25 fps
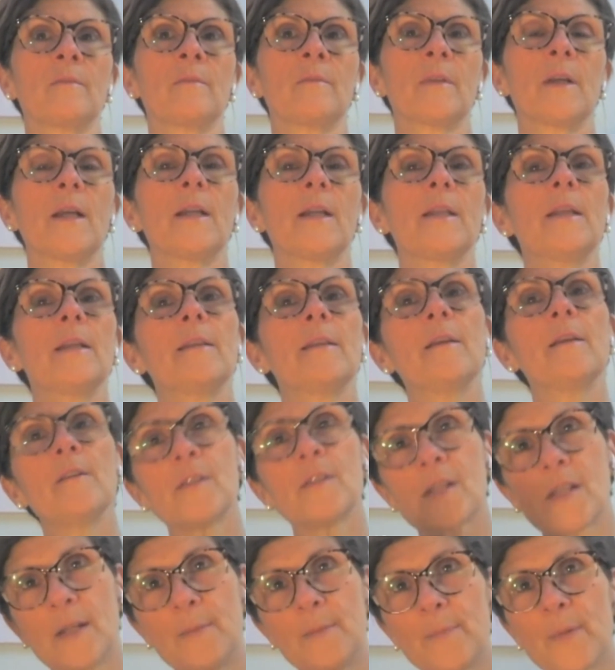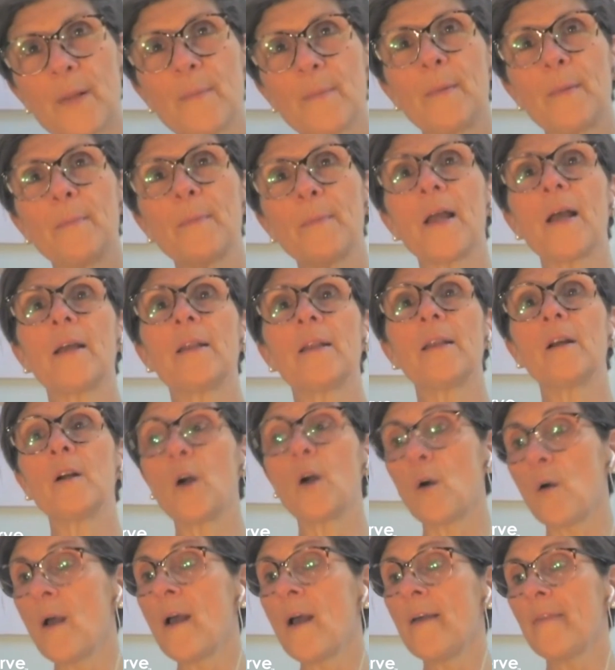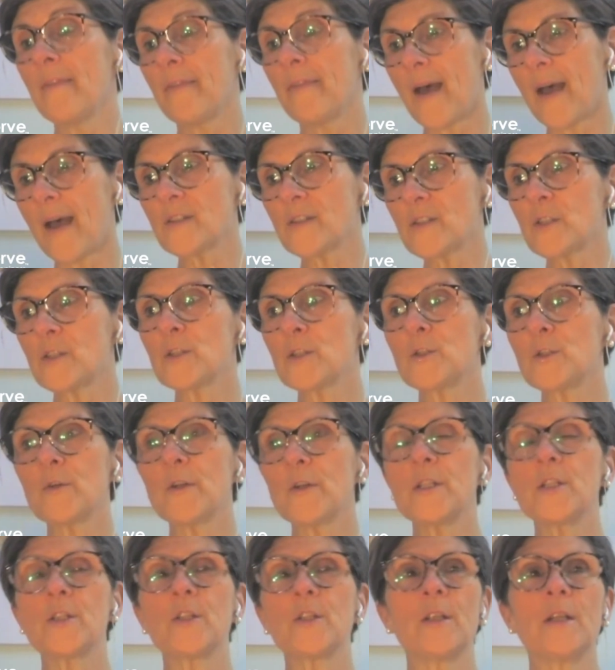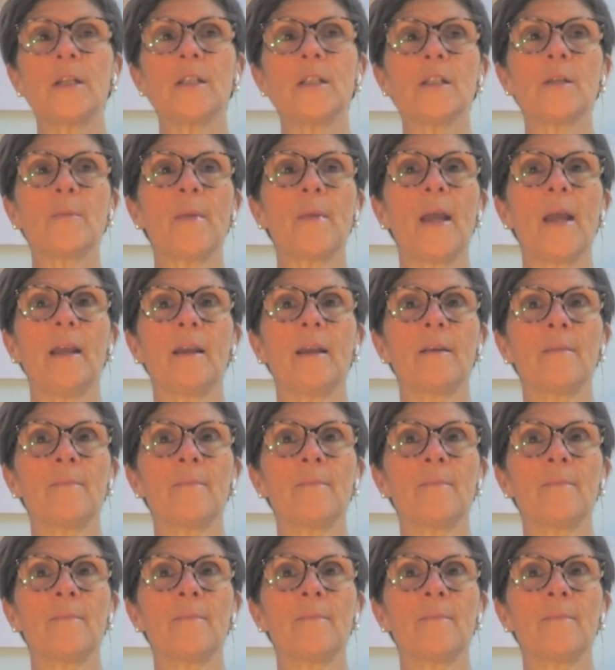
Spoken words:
And then they'll say, blah, blah, blah. And I'll go, that's the choice you need to make.